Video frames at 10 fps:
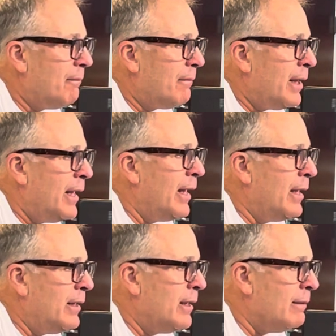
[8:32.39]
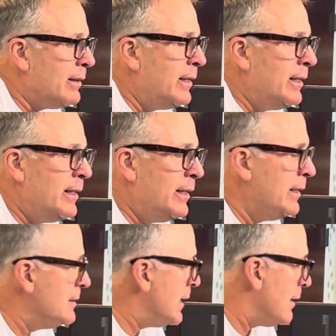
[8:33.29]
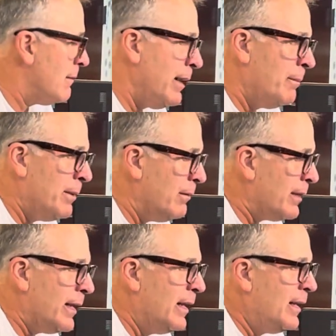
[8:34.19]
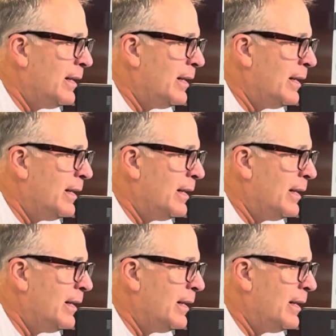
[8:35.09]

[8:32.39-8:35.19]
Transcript: He's got great ability.